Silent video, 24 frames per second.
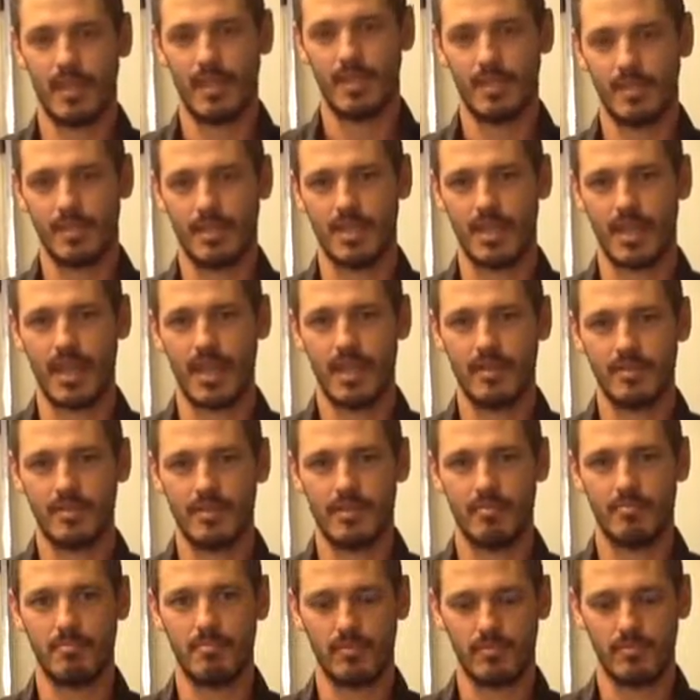So you have to
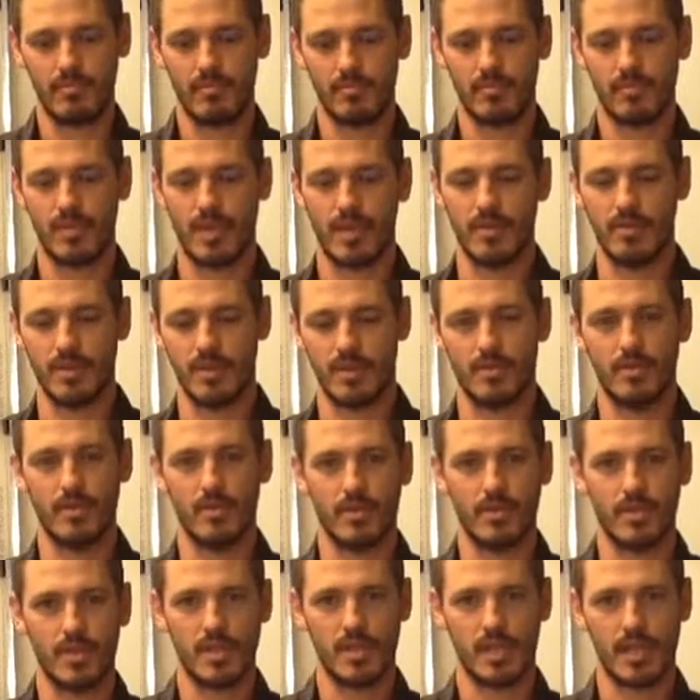tread with
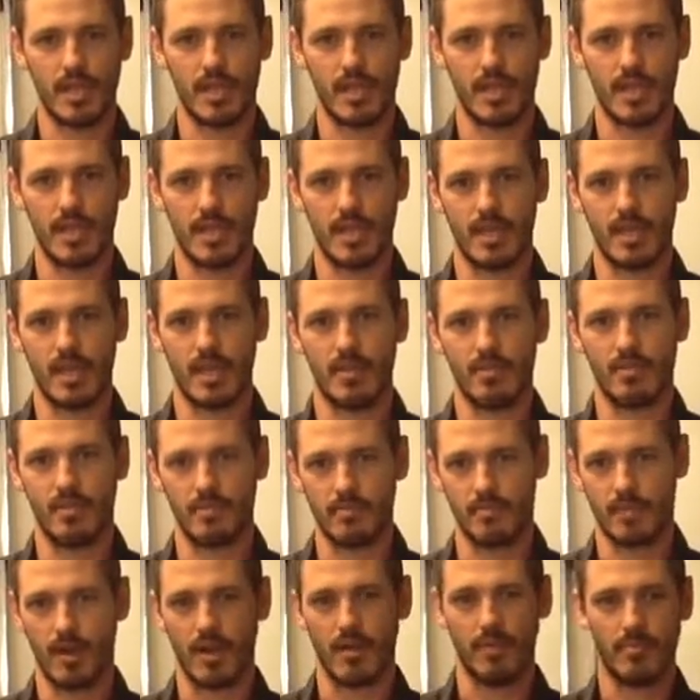caution there and have an
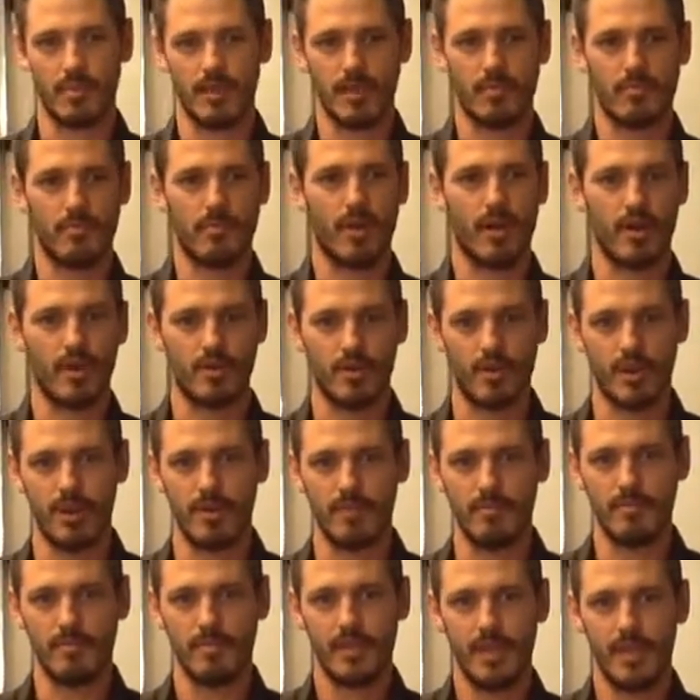appropriate program.